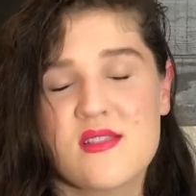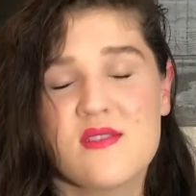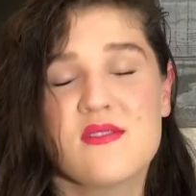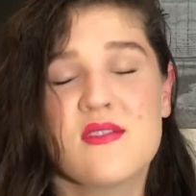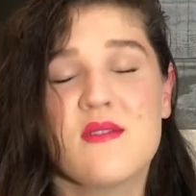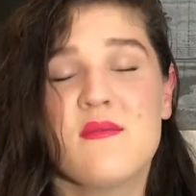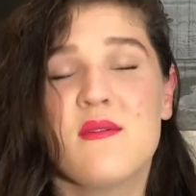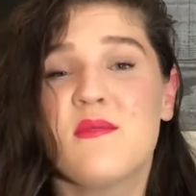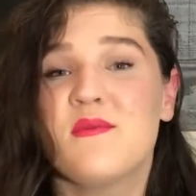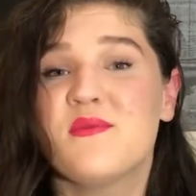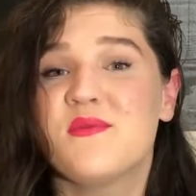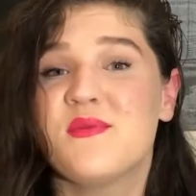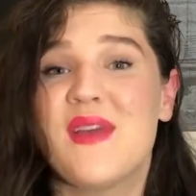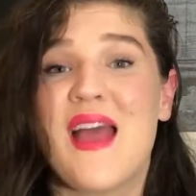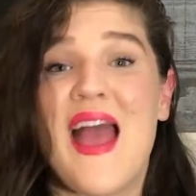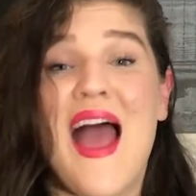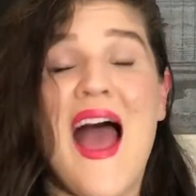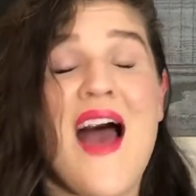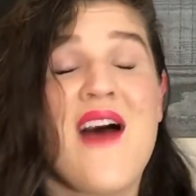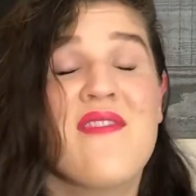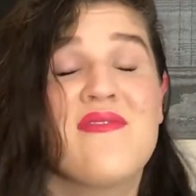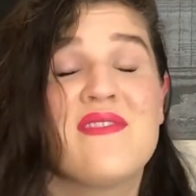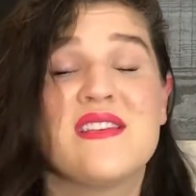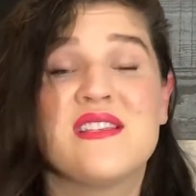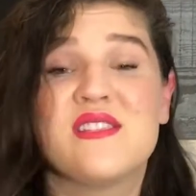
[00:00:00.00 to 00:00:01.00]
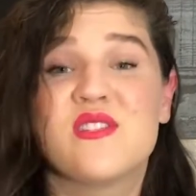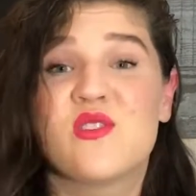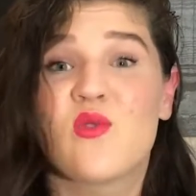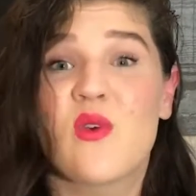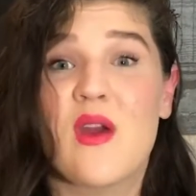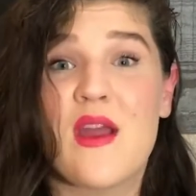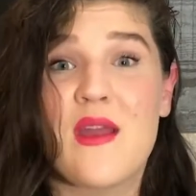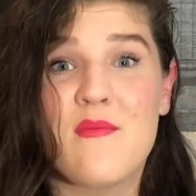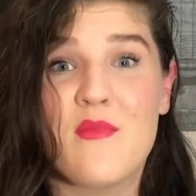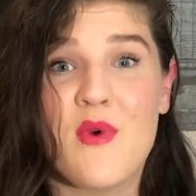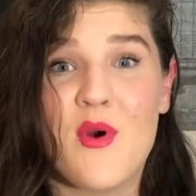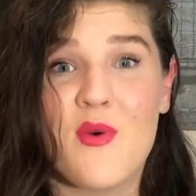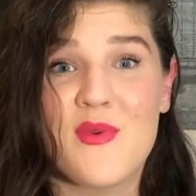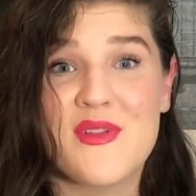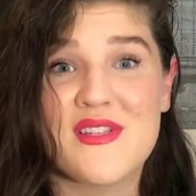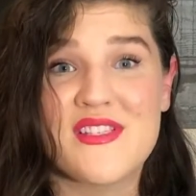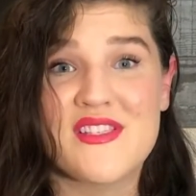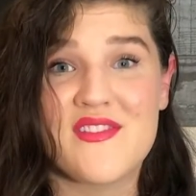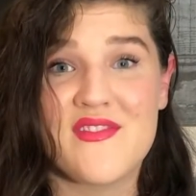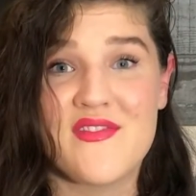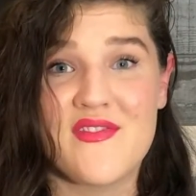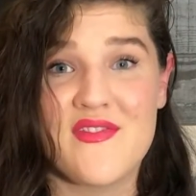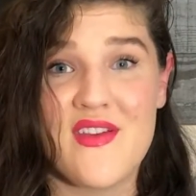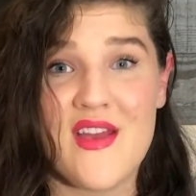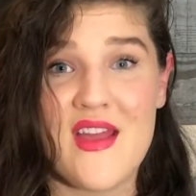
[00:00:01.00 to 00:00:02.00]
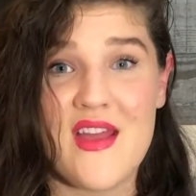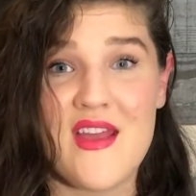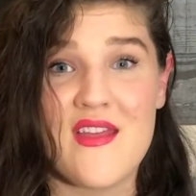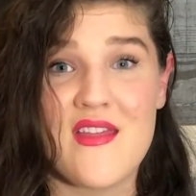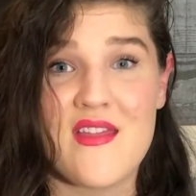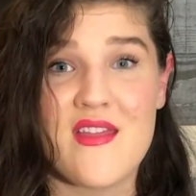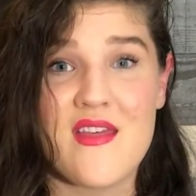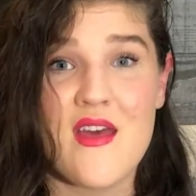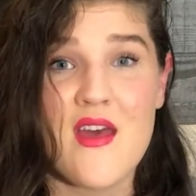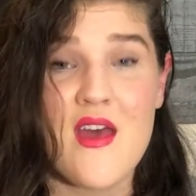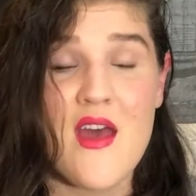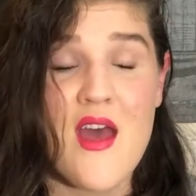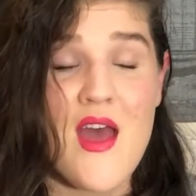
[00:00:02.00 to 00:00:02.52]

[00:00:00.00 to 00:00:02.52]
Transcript: So sometimes we have these great moments of faith,